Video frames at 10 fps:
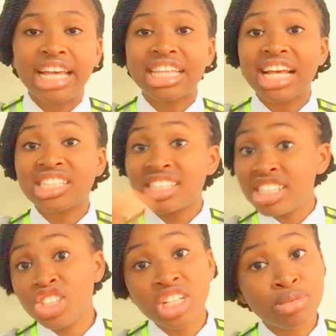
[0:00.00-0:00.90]
That's
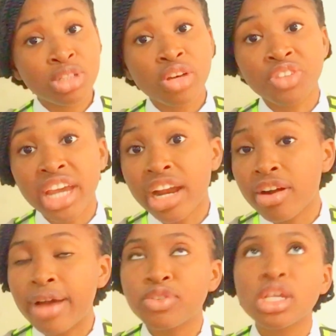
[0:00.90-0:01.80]
the CG limit of the
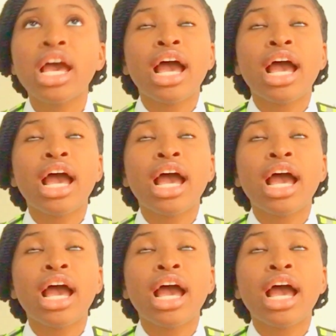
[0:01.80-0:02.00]
aircraft.